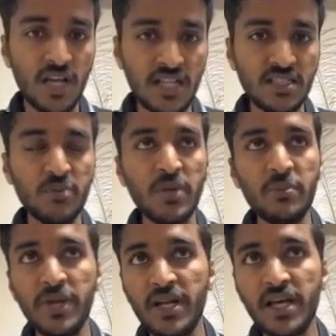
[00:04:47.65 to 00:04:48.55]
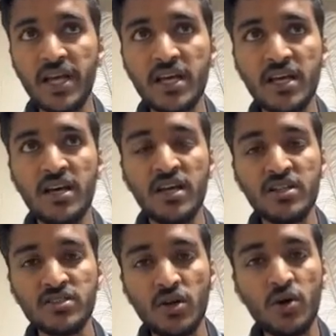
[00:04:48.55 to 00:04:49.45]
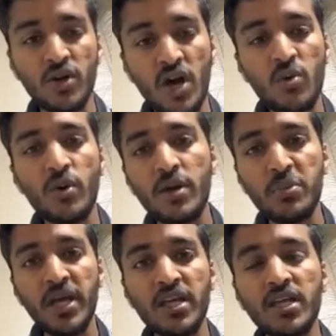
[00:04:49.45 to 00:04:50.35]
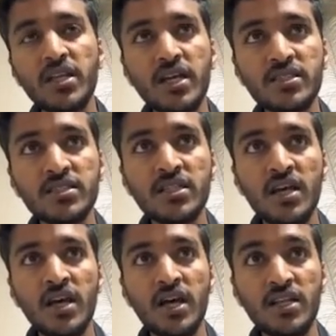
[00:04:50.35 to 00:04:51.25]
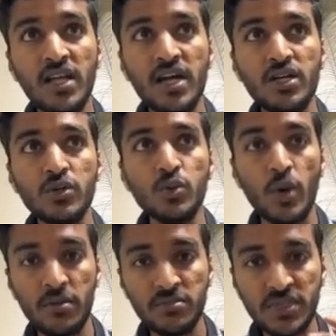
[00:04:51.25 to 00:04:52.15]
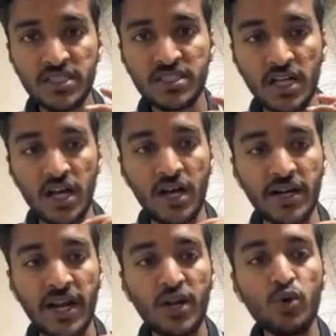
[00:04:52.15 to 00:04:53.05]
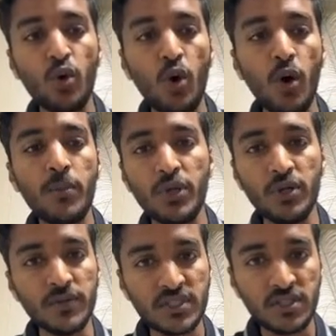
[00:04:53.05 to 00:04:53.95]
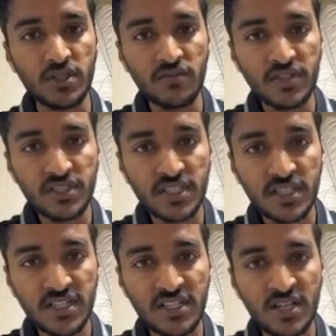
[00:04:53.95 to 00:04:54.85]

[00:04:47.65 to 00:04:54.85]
I did my BTech. So now I'm taking this, and that too, I'm just trying to opt University of Windsor.